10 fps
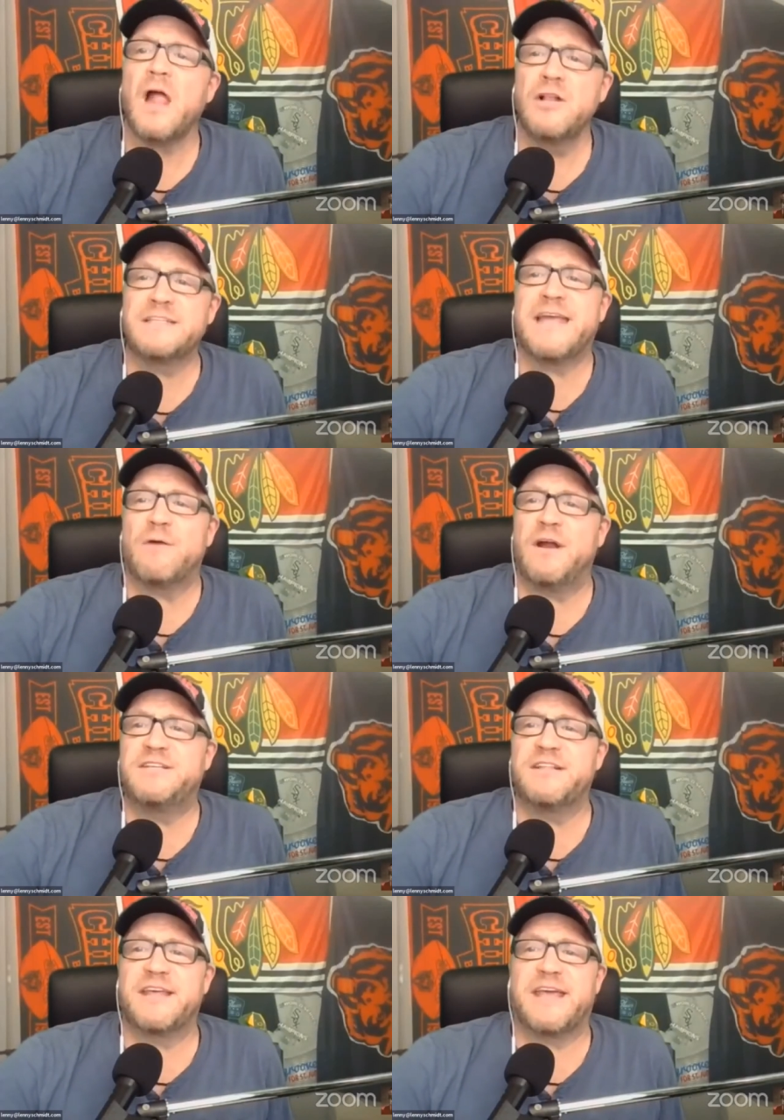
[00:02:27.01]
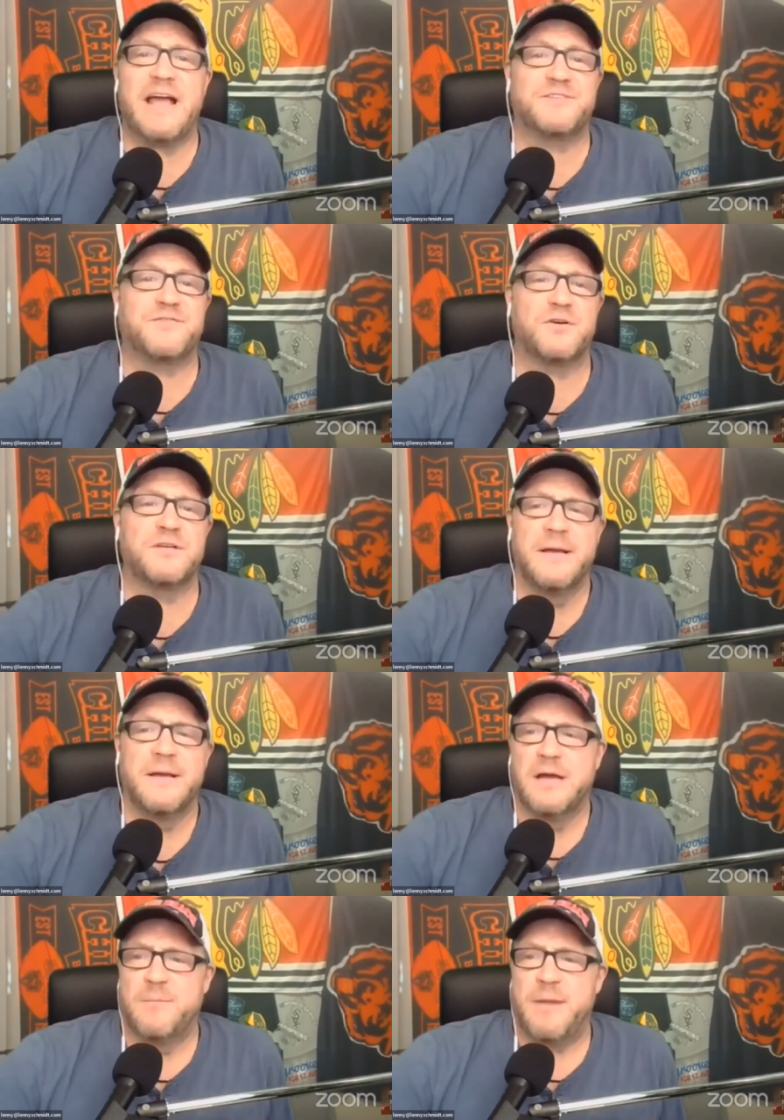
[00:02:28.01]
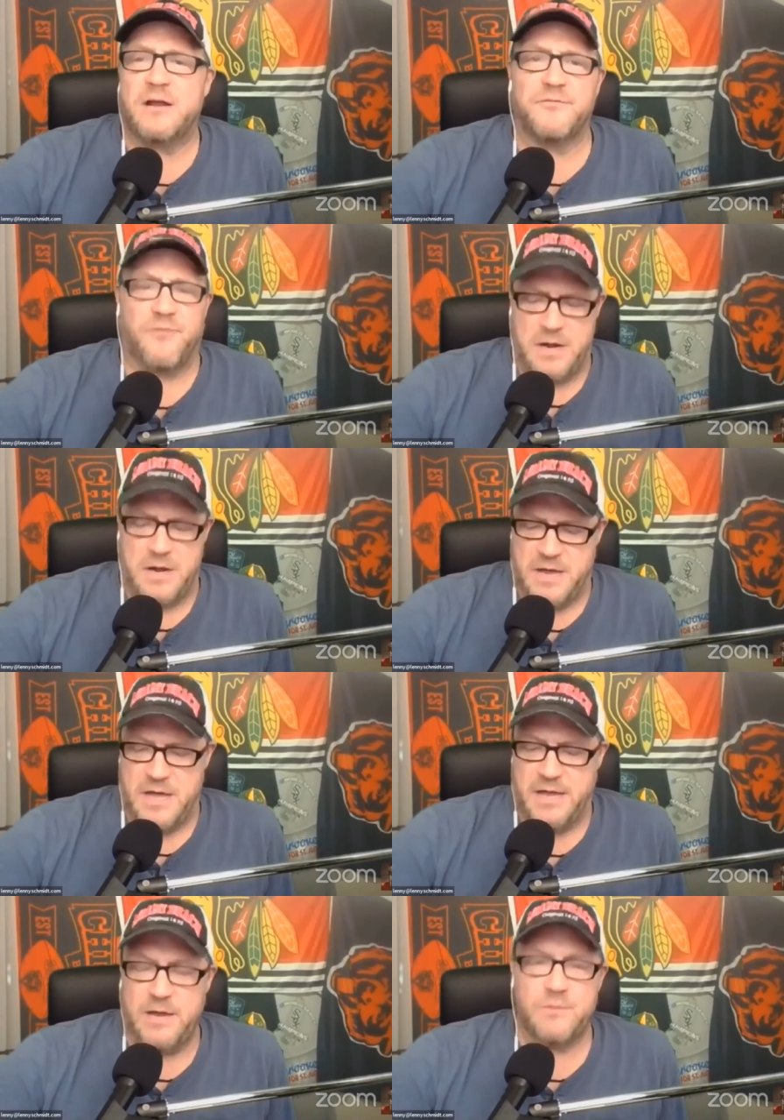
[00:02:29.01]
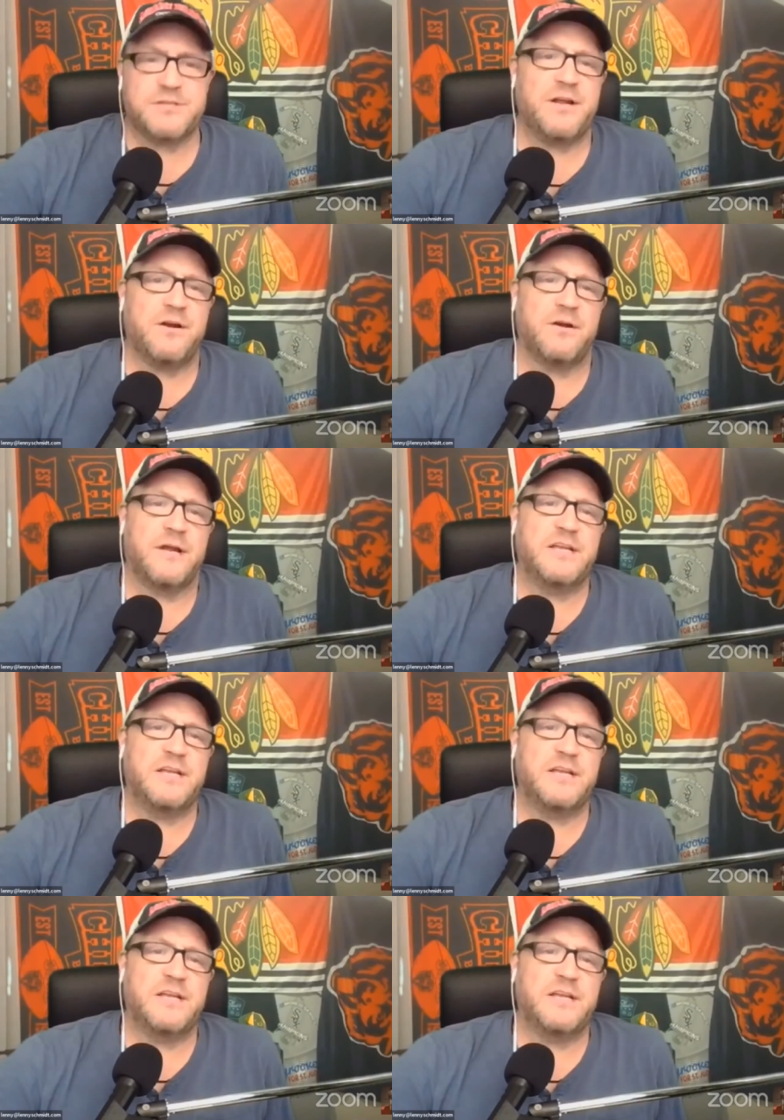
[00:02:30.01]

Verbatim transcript: Let's get right to the guest, folks. My good friend, uh, he was here.